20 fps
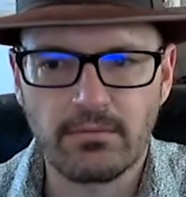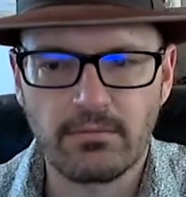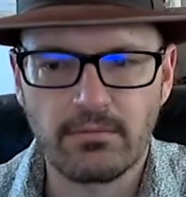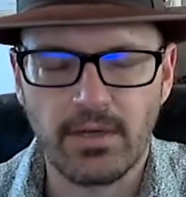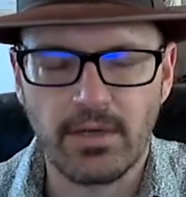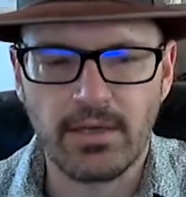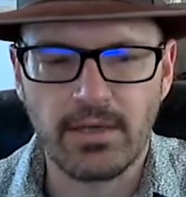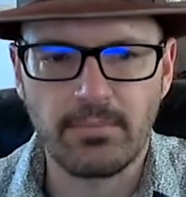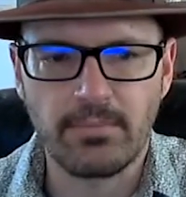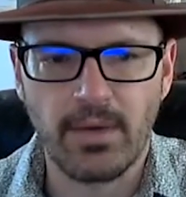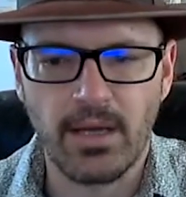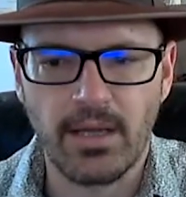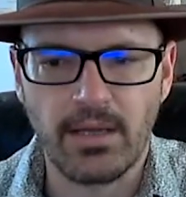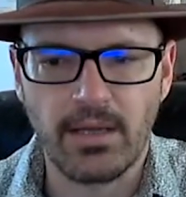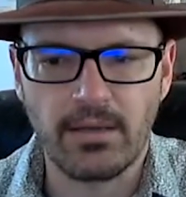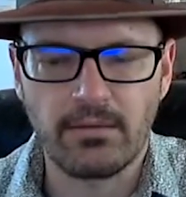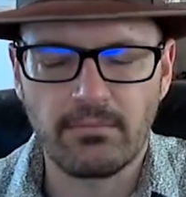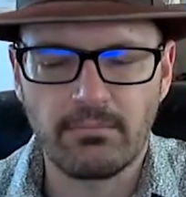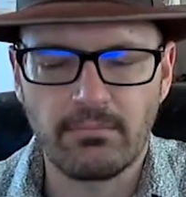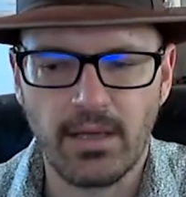right,
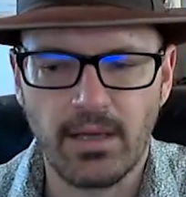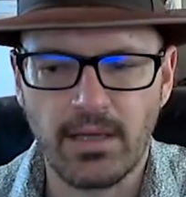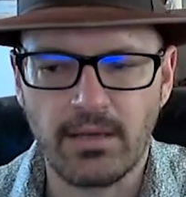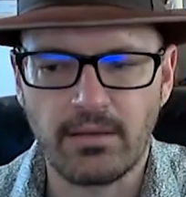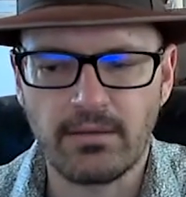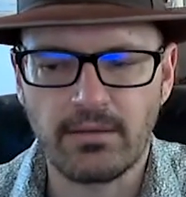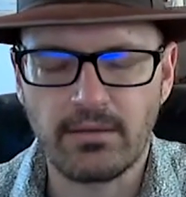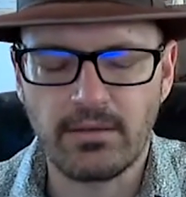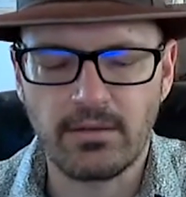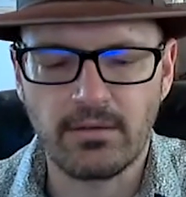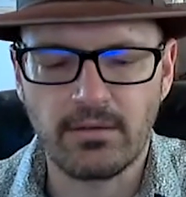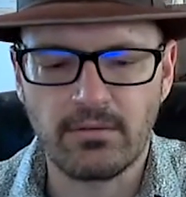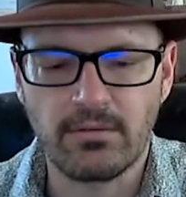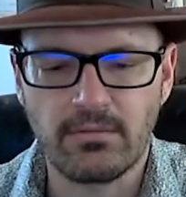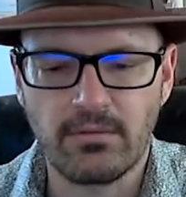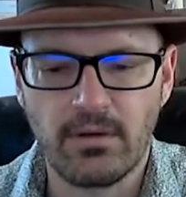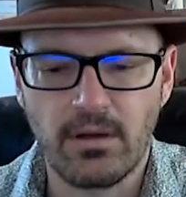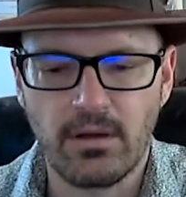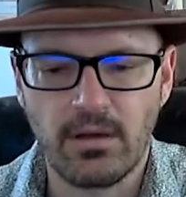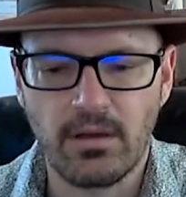by
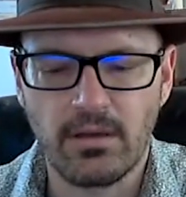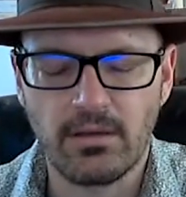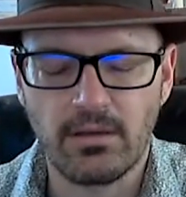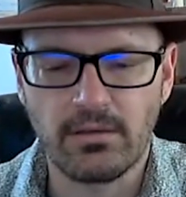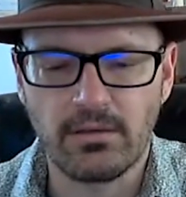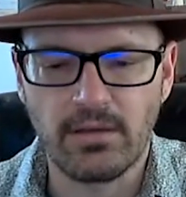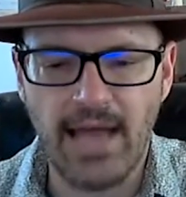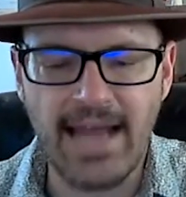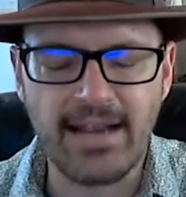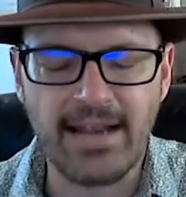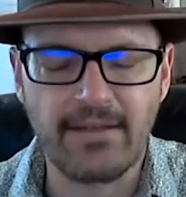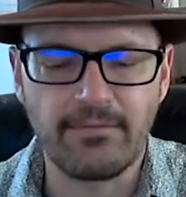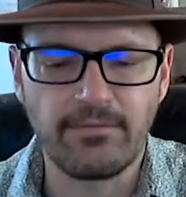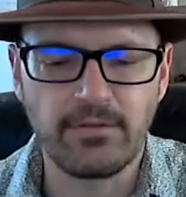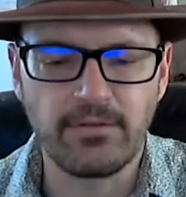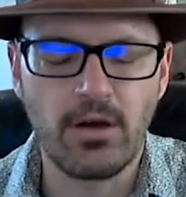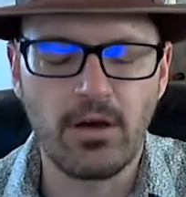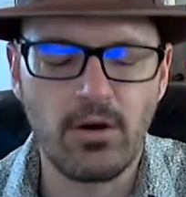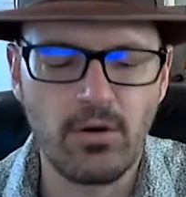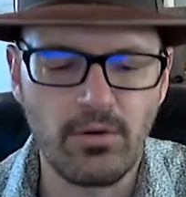lack of
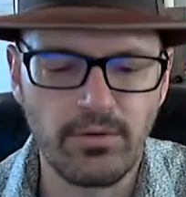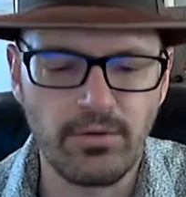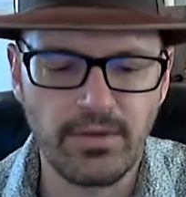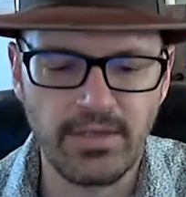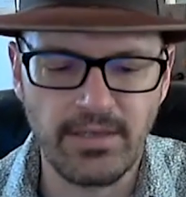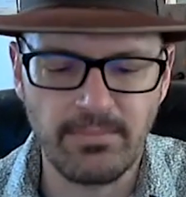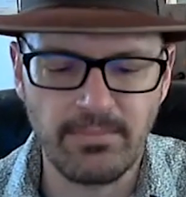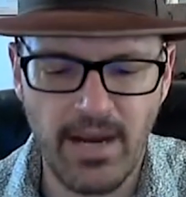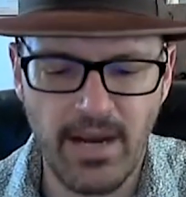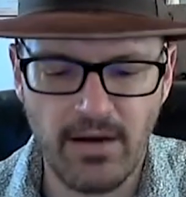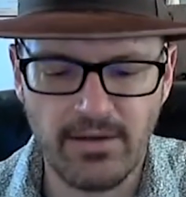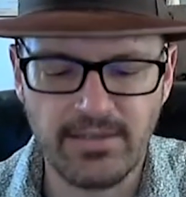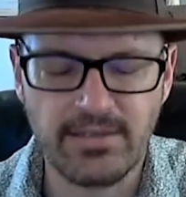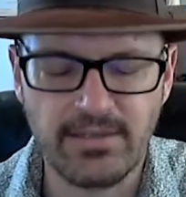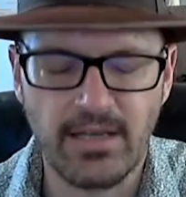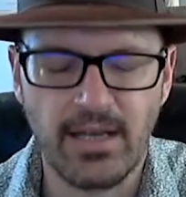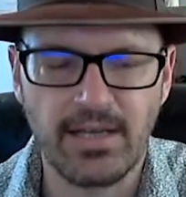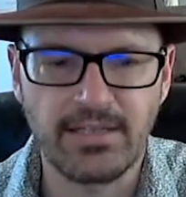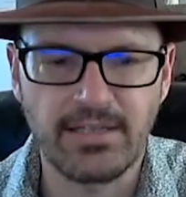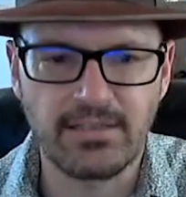flow, the
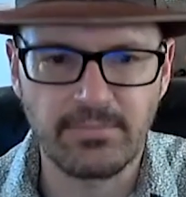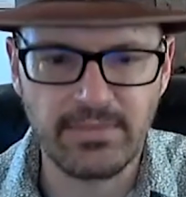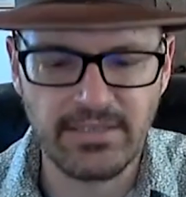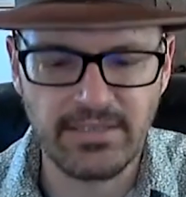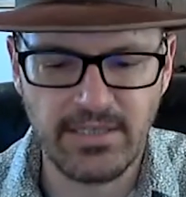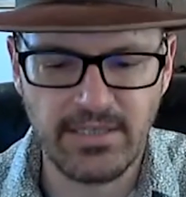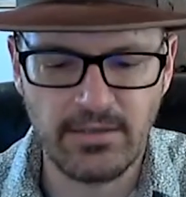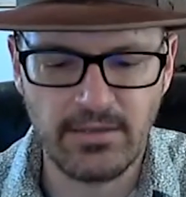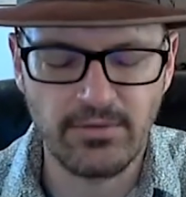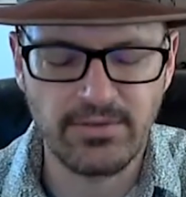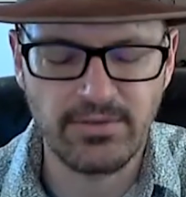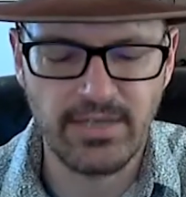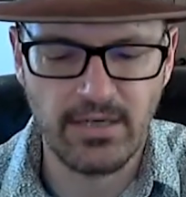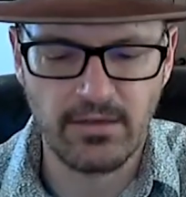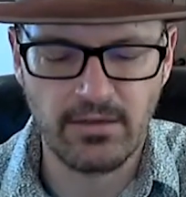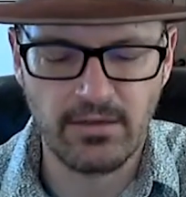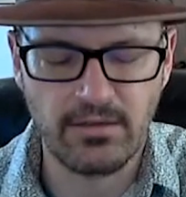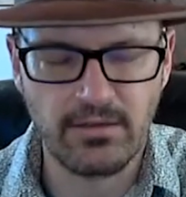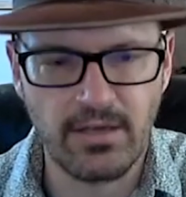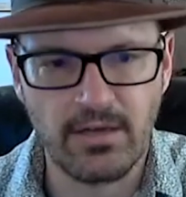parasites, the mosquitoes that
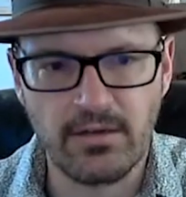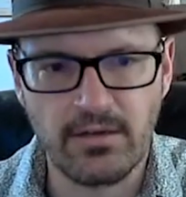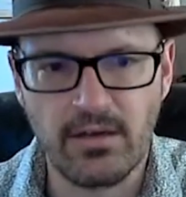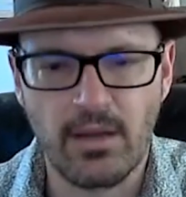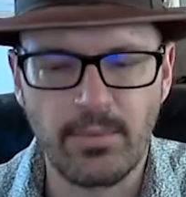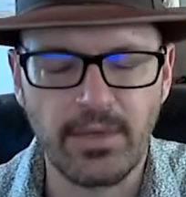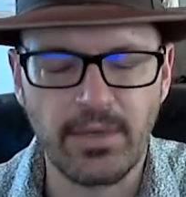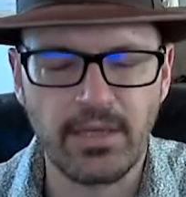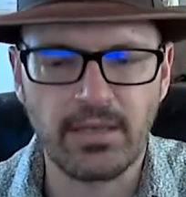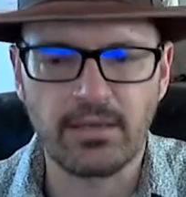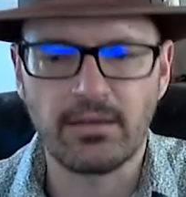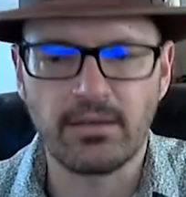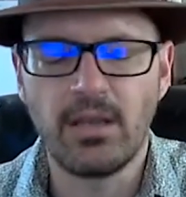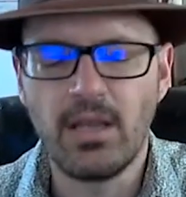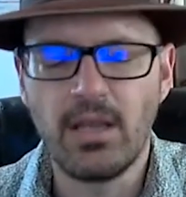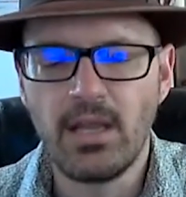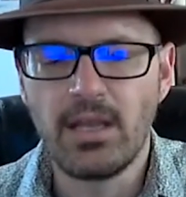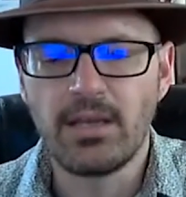are coming in.